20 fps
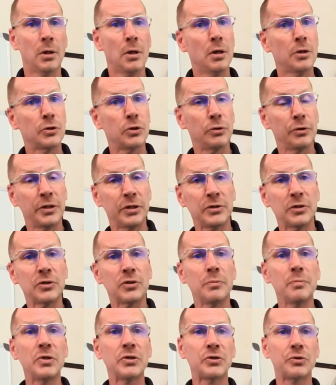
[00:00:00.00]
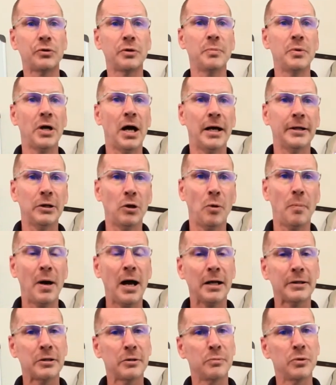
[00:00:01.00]
So this is a mystery behind our
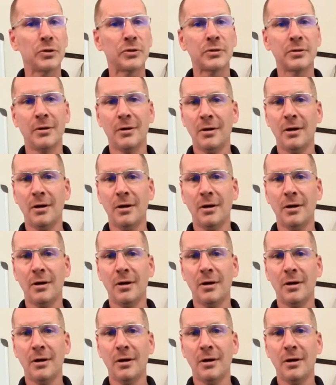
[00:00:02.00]
part numbers.